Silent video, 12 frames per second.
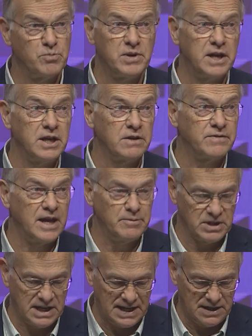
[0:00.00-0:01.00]
plenty of
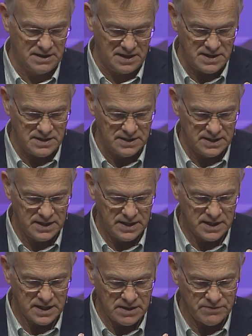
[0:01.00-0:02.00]
them in Galilee,
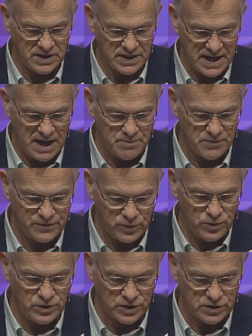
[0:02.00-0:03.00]
giving them
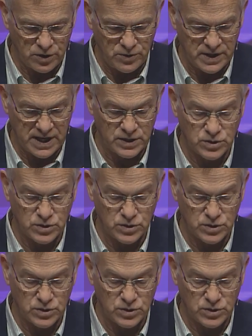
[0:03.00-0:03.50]
food and clothing.